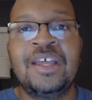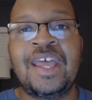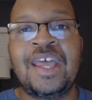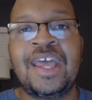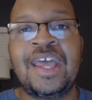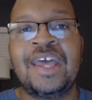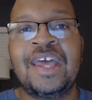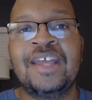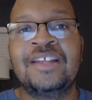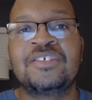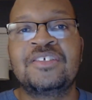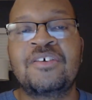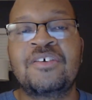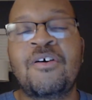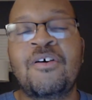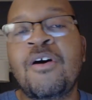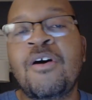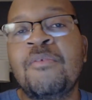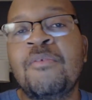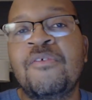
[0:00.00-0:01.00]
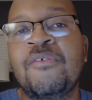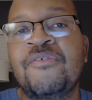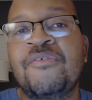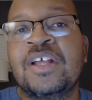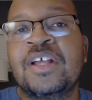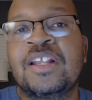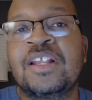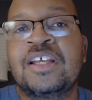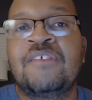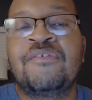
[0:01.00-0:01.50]
And it's a horrible
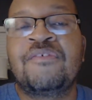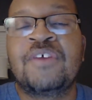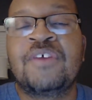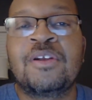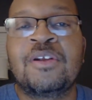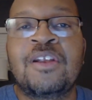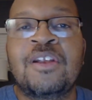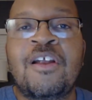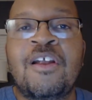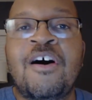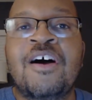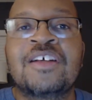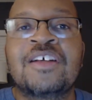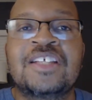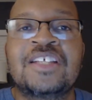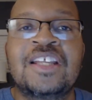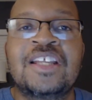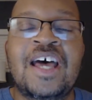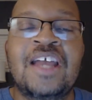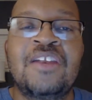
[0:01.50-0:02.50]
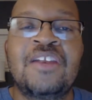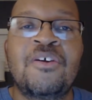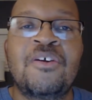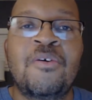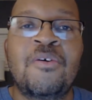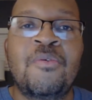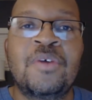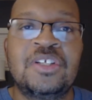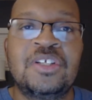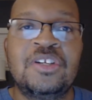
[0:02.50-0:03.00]
feeling to feel lost and not know
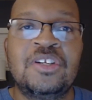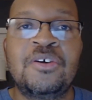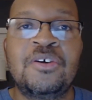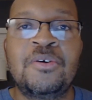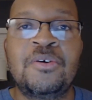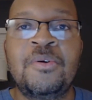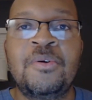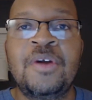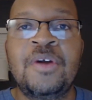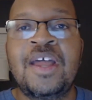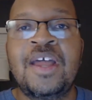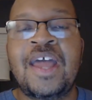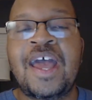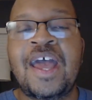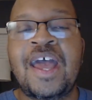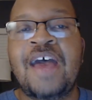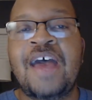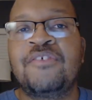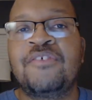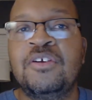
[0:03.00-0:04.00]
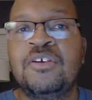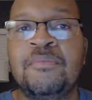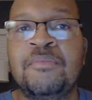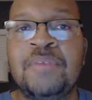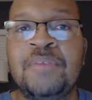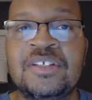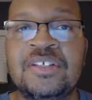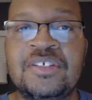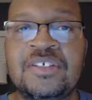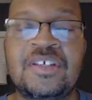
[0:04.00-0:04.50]
what to do after your
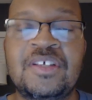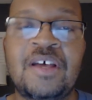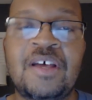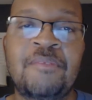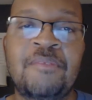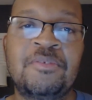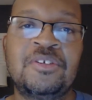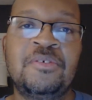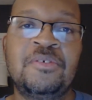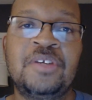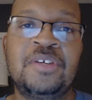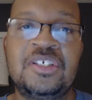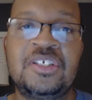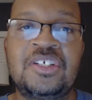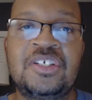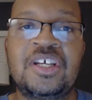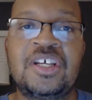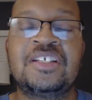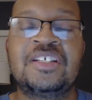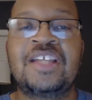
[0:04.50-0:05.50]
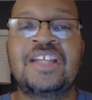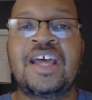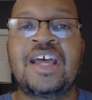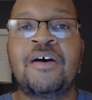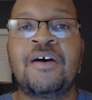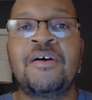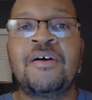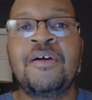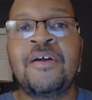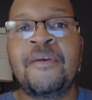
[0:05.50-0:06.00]
business opportunity shuts
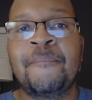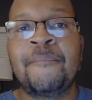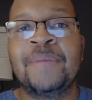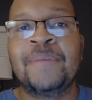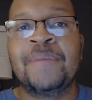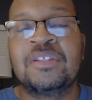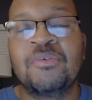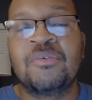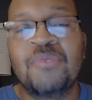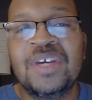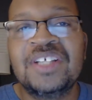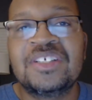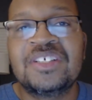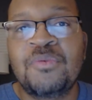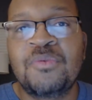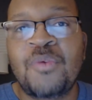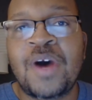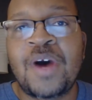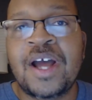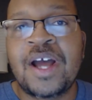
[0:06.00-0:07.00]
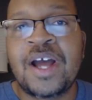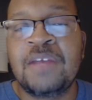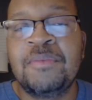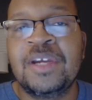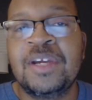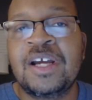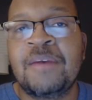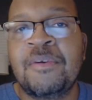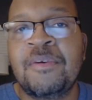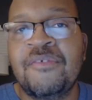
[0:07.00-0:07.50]
down. But the reason why you
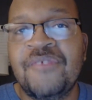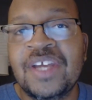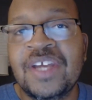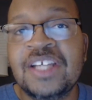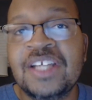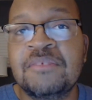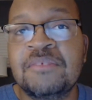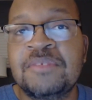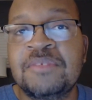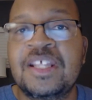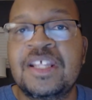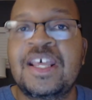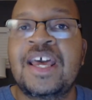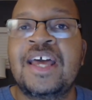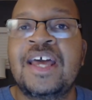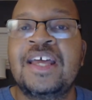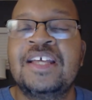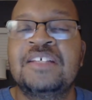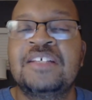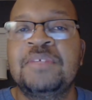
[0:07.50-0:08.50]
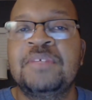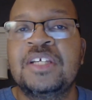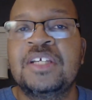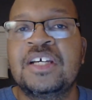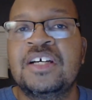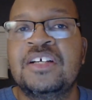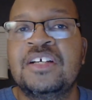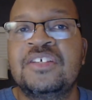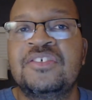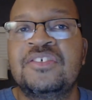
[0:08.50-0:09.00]
become a victim to that is
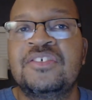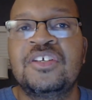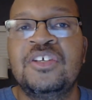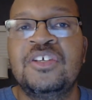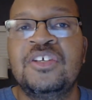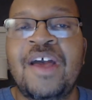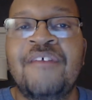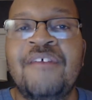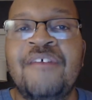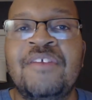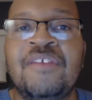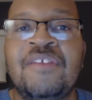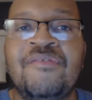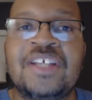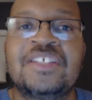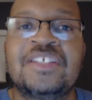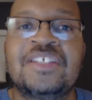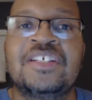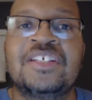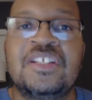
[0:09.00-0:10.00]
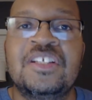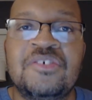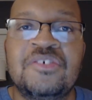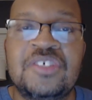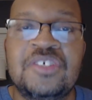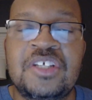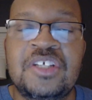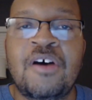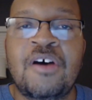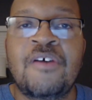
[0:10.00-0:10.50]
because you haven't invested in
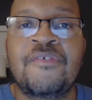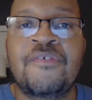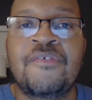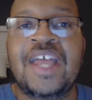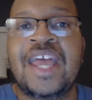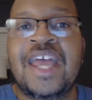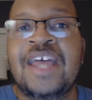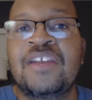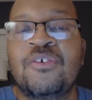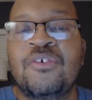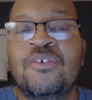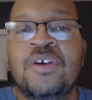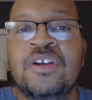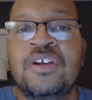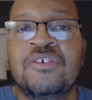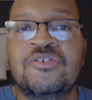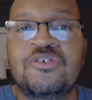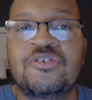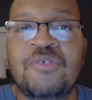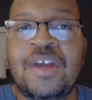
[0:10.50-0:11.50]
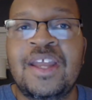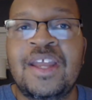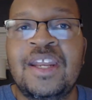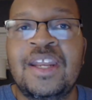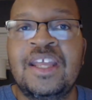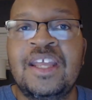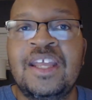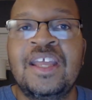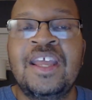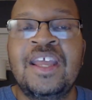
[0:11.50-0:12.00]
yourself and or your
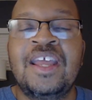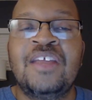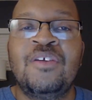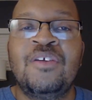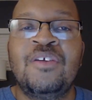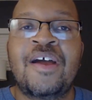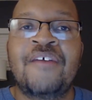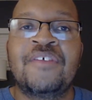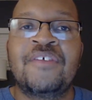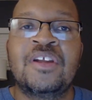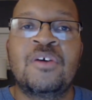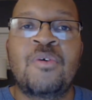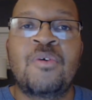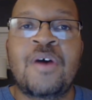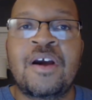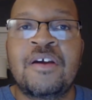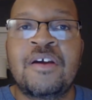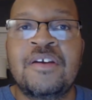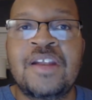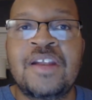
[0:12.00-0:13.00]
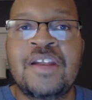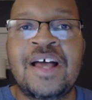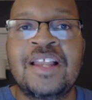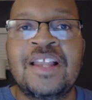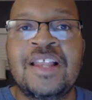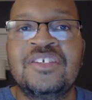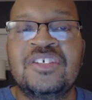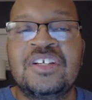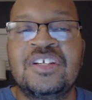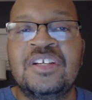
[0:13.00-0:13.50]
training. You haven't acquired
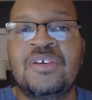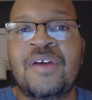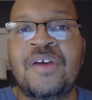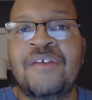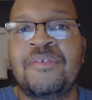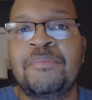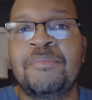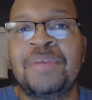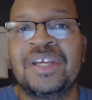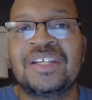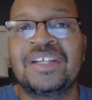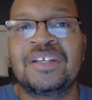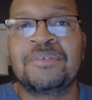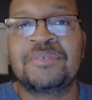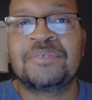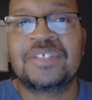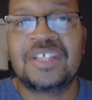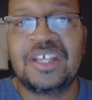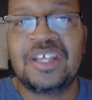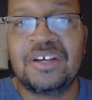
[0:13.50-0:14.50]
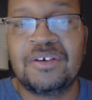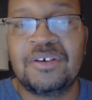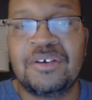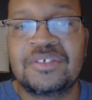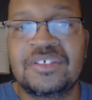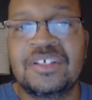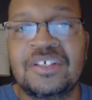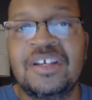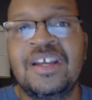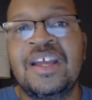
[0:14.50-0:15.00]
knowledge and you haven't picked up
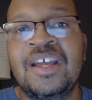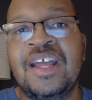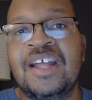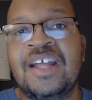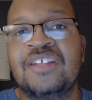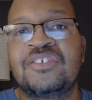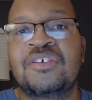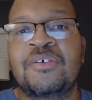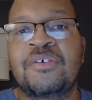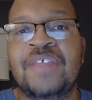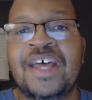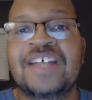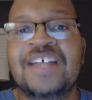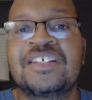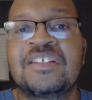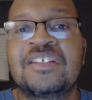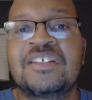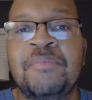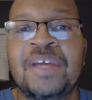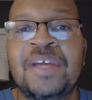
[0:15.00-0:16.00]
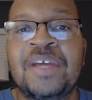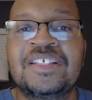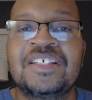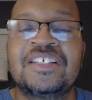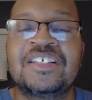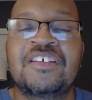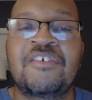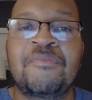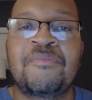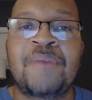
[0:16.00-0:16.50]
skills. And so that's the
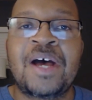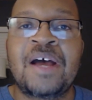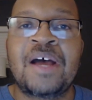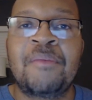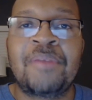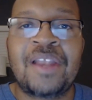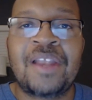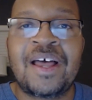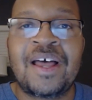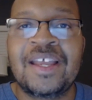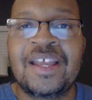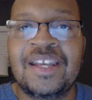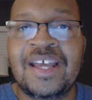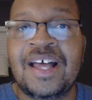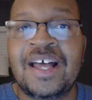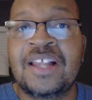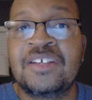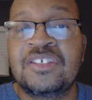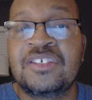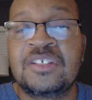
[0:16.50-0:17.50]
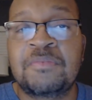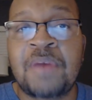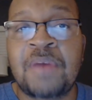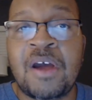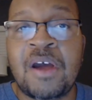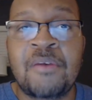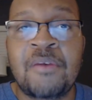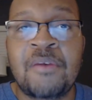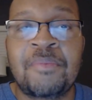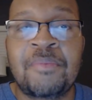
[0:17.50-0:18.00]
basis of my applied knowledge as
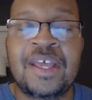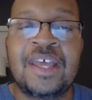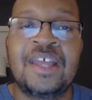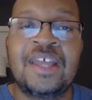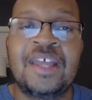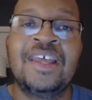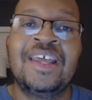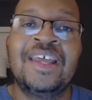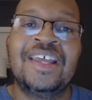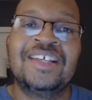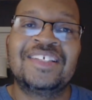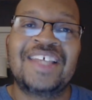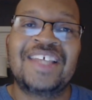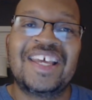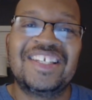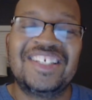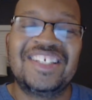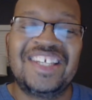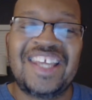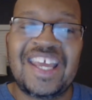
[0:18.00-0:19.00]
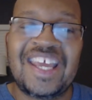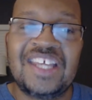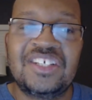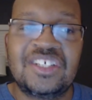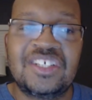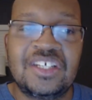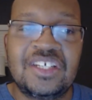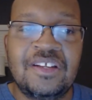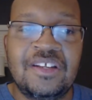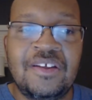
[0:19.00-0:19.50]
power plan is
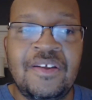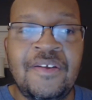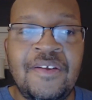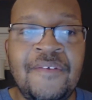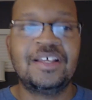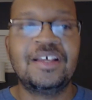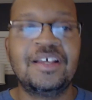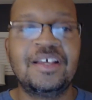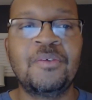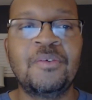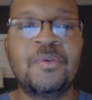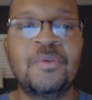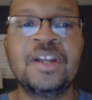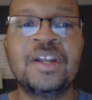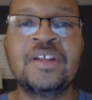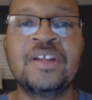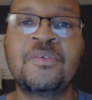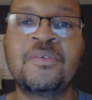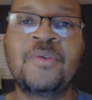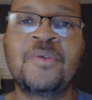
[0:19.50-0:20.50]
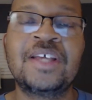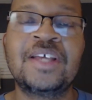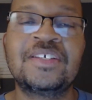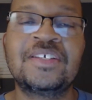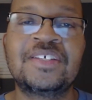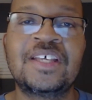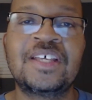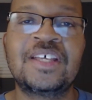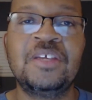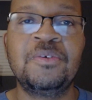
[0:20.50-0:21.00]
education. One of the
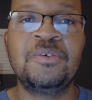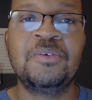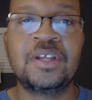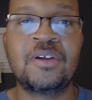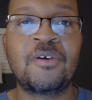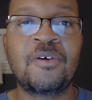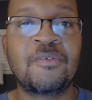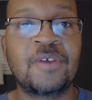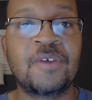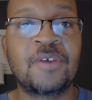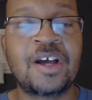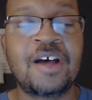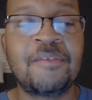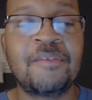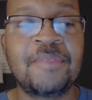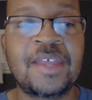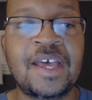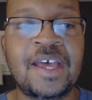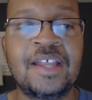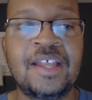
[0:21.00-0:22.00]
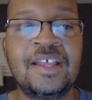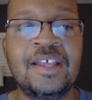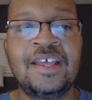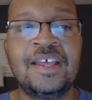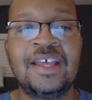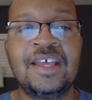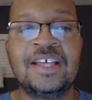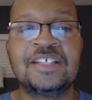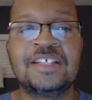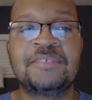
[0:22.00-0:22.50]
ways that you can overcome that
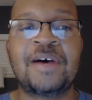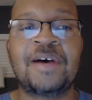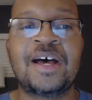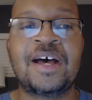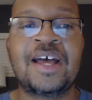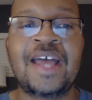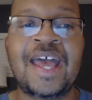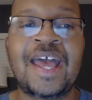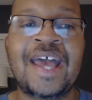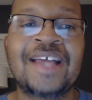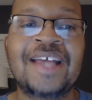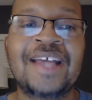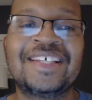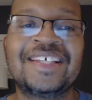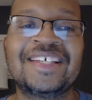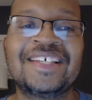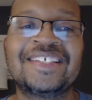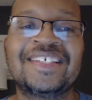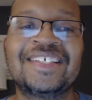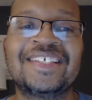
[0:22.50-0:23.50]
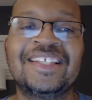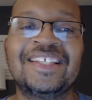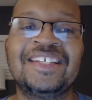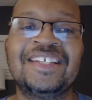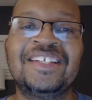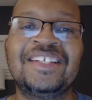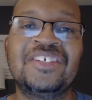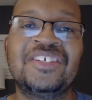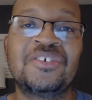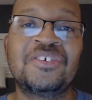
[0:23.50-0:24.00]
is by accessing the
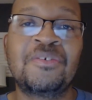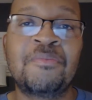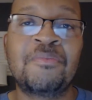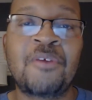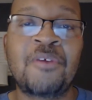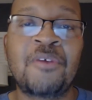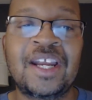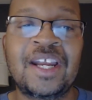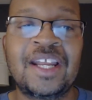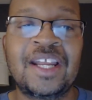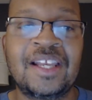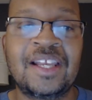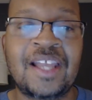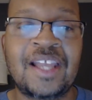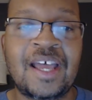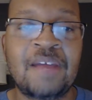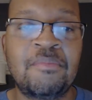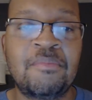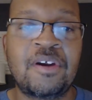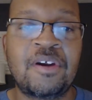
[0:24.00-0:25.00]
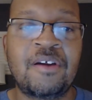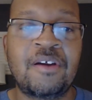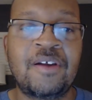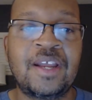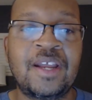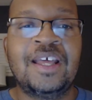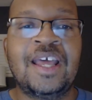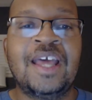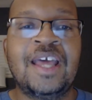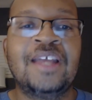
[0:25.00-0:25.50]
digital marketing
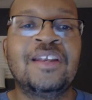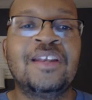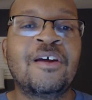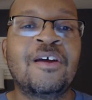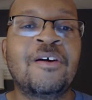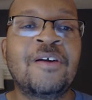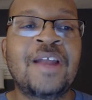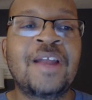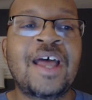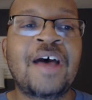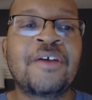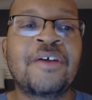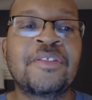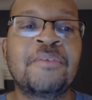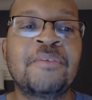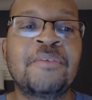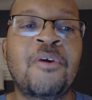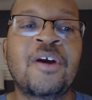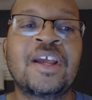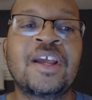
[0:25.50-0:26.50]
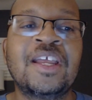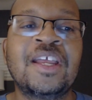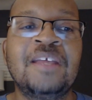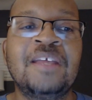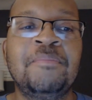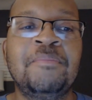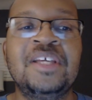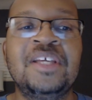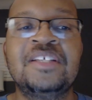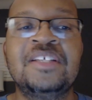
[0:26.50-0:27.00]
library and learn how the
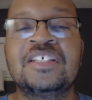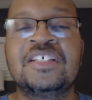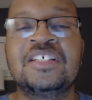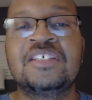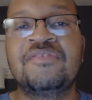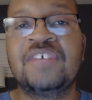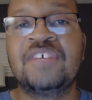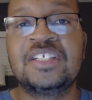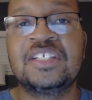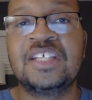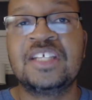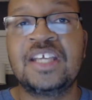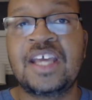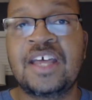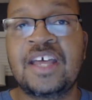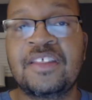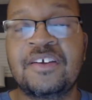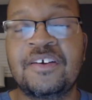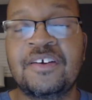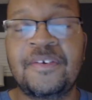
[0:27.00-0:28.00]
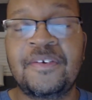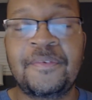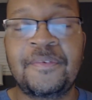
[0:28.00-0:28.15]
marketing pieces fit together.